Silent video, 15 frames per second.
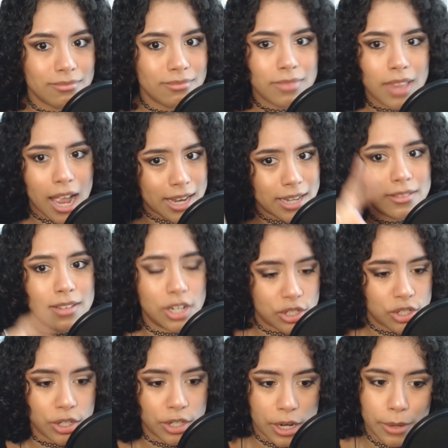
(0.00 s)
I can
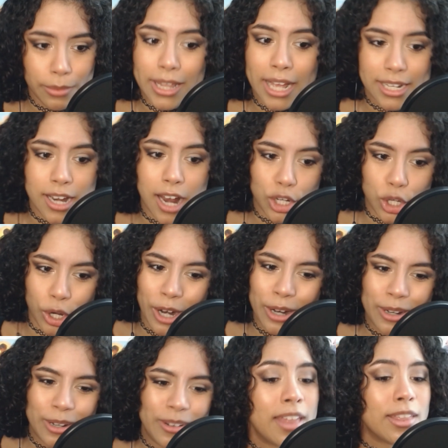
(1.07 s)
assure you that's not
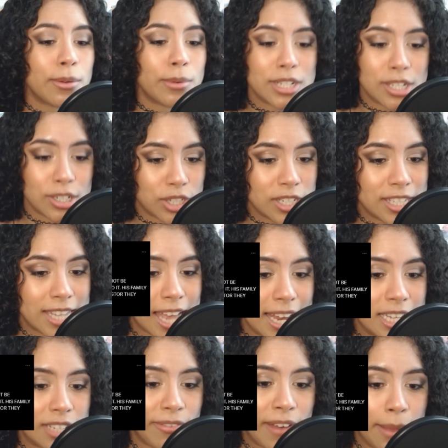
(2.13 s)
true. There were assertions that
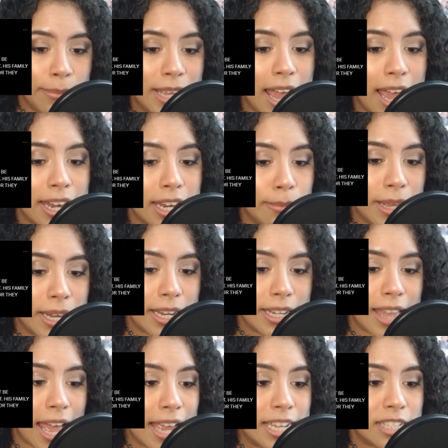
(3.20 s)
his family had admitted
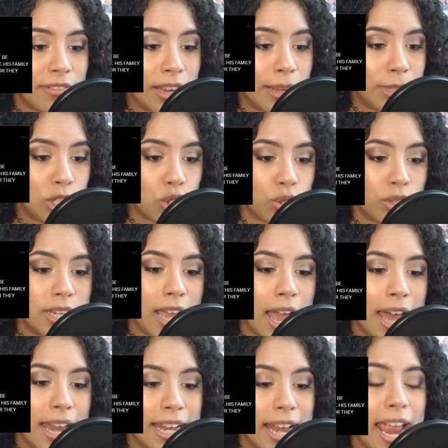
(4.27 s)
that his family tree
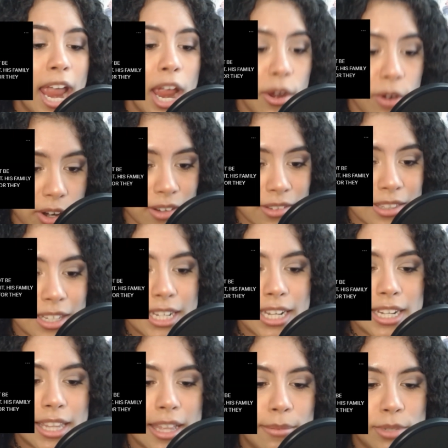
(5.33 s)
had an error,
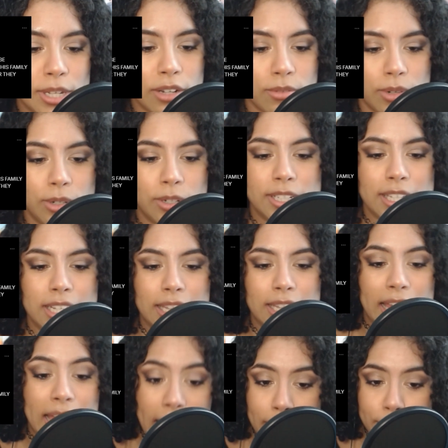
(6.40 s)
leading them to erroneously
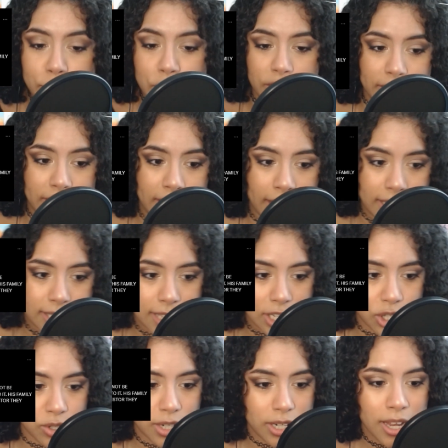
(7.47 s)
claim Cherokee
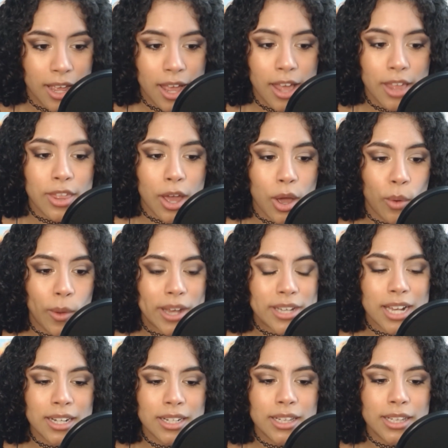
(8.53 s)
ancestry, though it's
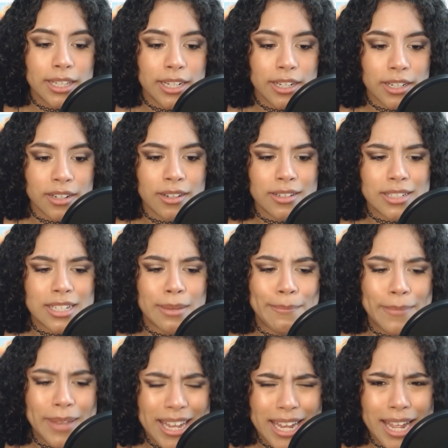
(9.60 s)
unclear to
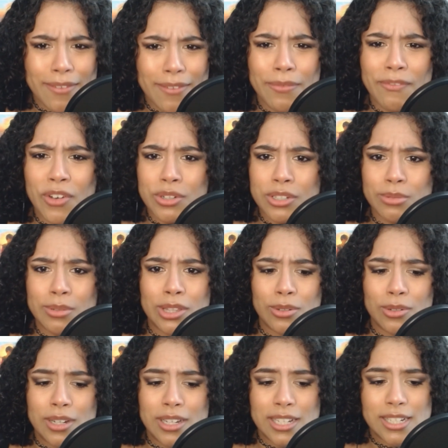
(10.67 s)
me if folks went
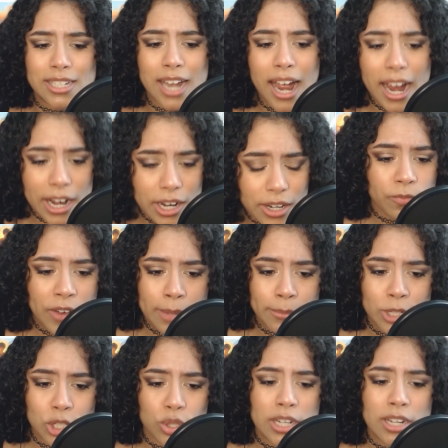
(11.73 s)
through his entire
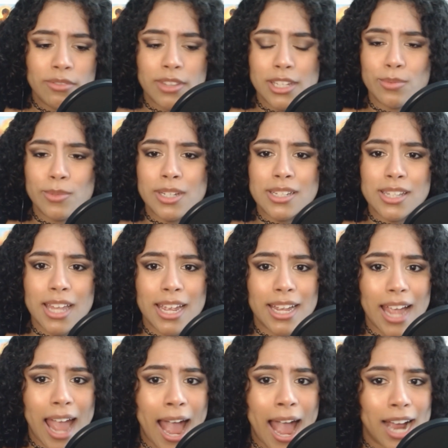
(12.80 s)
family tree, if this was
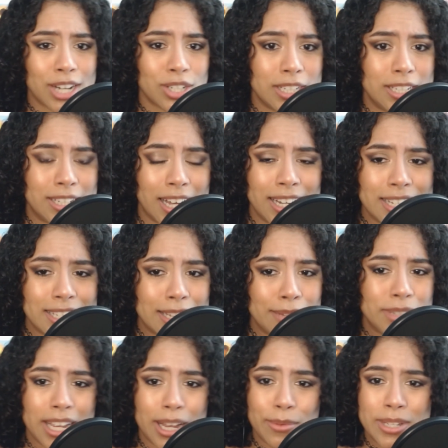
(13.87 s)
actually done. It
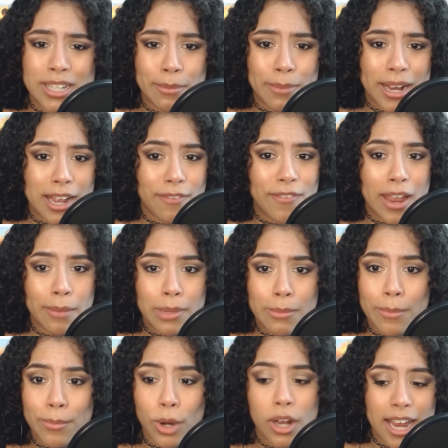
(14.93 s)
seems like it was done by a family
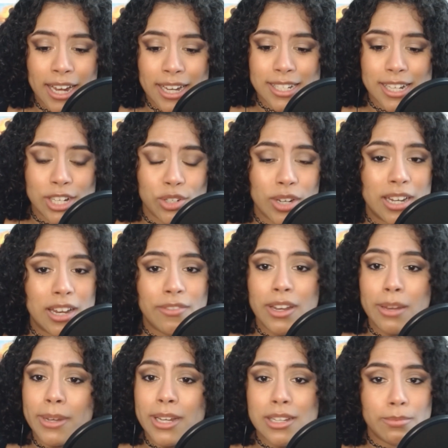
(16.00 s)
member on Ancestry, and if
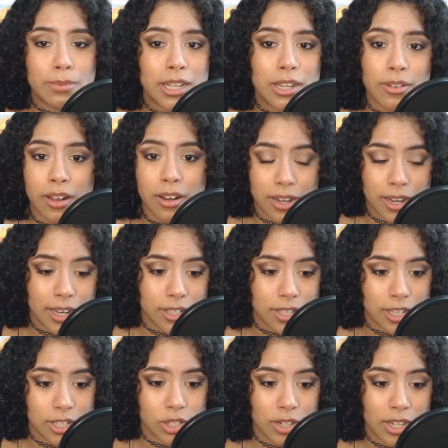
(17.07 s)
anybody's played around on
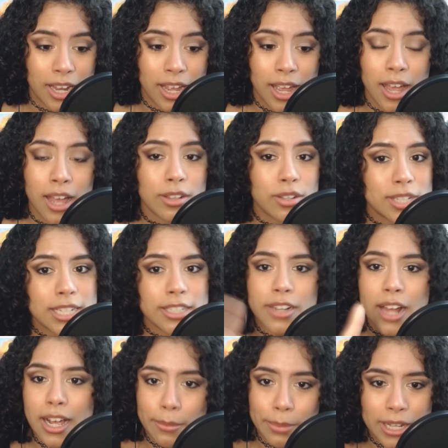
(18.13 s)
Ancestry, those things are
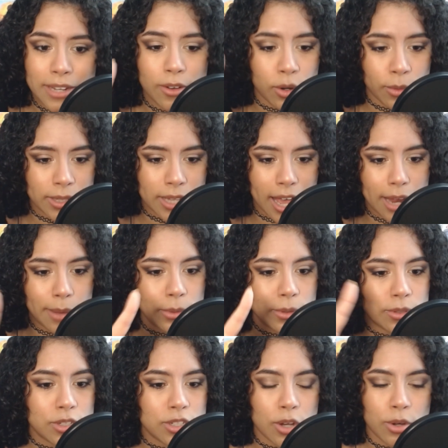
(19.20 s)
not complete or
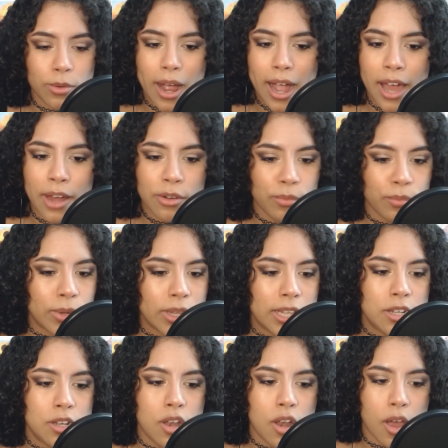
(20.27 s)
reliable. So I don't really
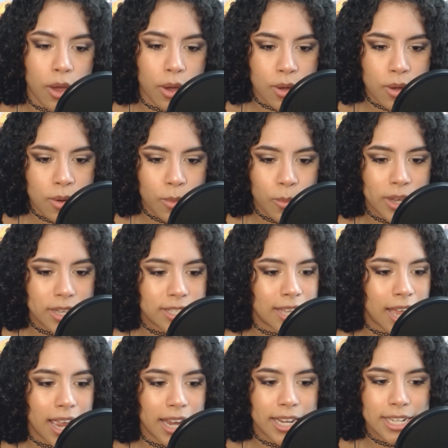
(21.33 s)
know what
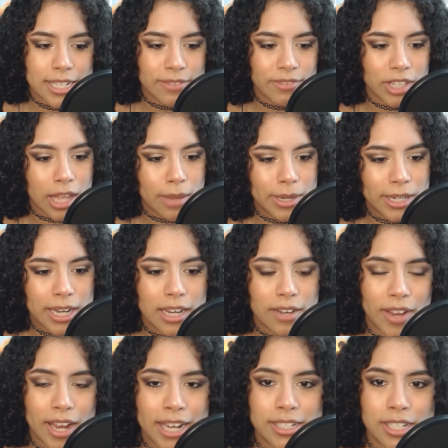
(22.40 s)
side he's even claiming native
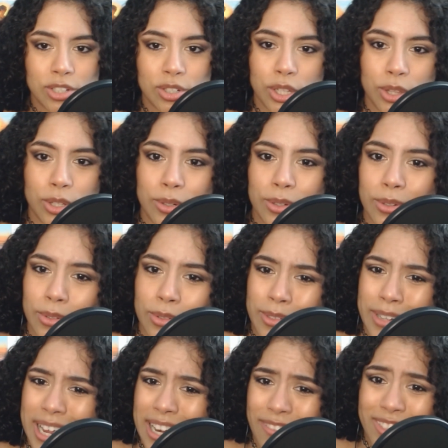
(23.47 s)
ancestry through,
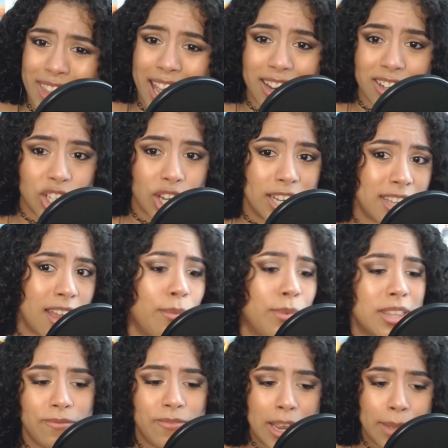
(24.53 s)
and if that checks out with
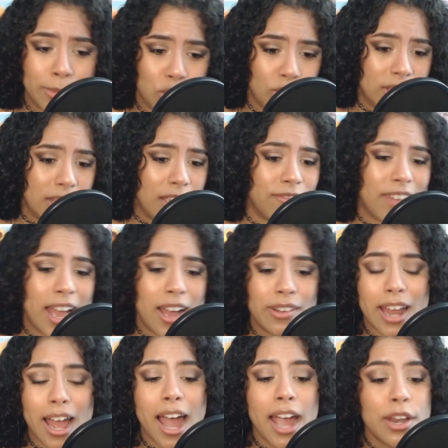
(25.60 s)
the family tree they found.
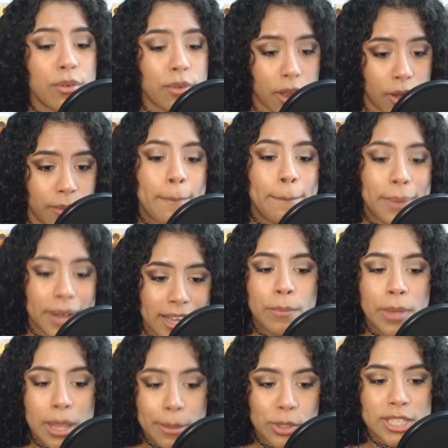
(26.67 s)
I don't know. But
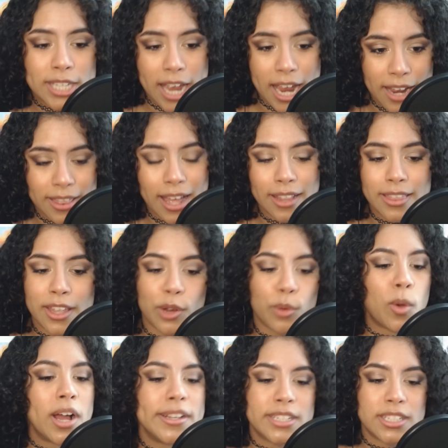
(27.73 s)
people say that there
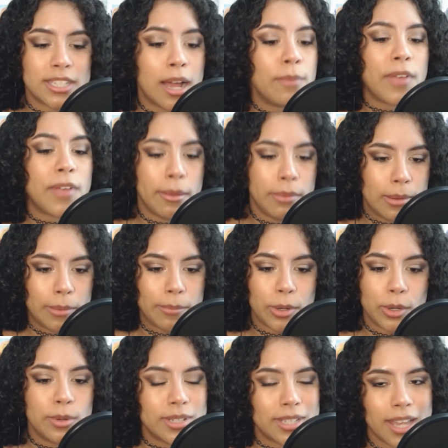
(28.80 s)
was some family member
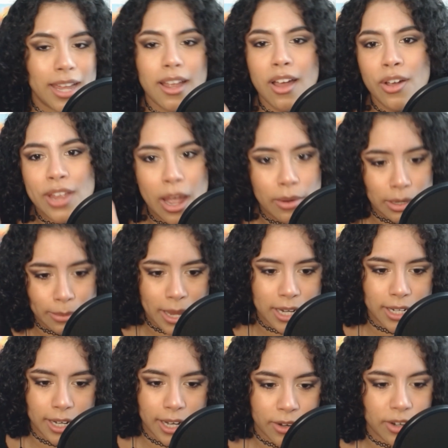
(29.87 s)
who was like, oh yeah, we made
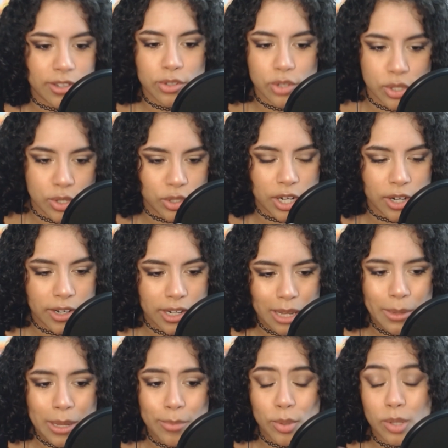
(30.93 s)
an error. There's no Cherokee
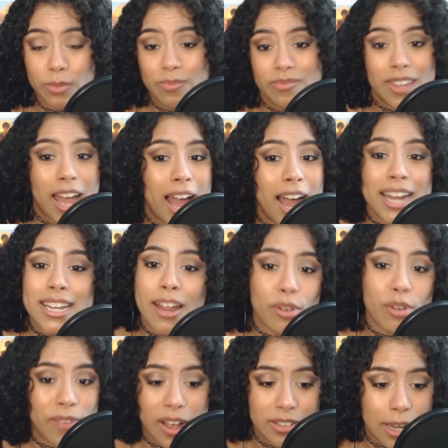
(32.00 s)
people. I never
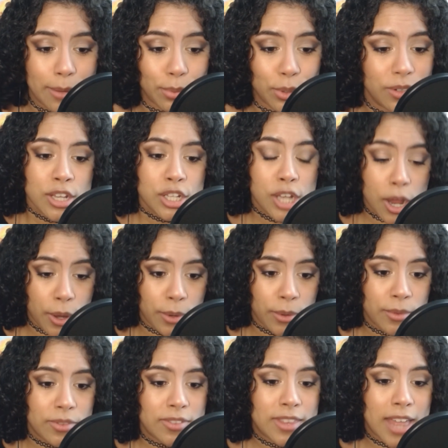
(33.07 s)
found that proof. So
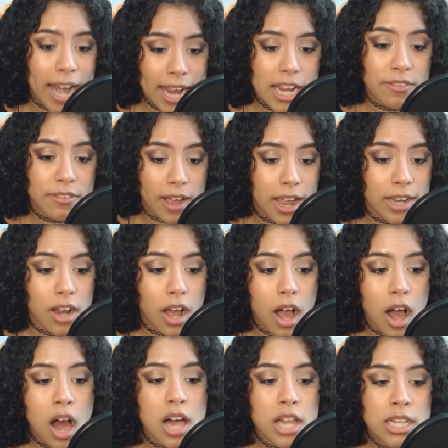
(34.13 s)
that I can find,
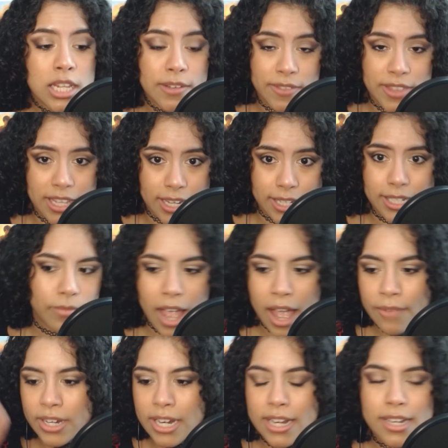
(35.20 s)
all of this
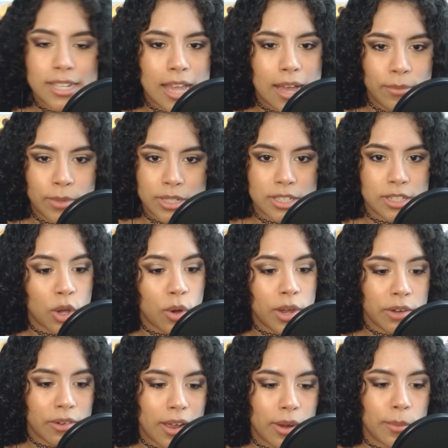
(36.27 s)
evidence that was
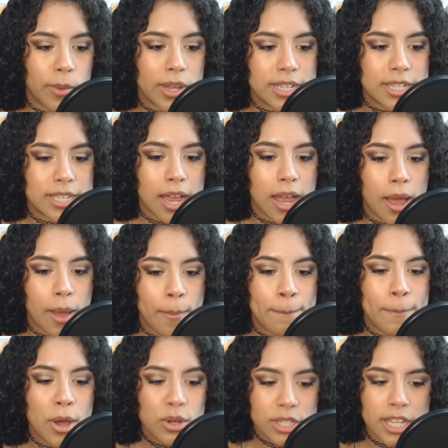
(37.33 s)
going around was
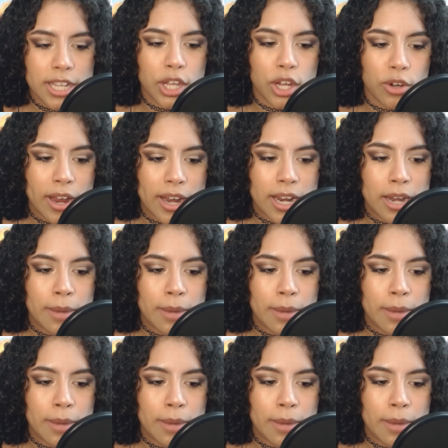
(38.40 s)
mostly curated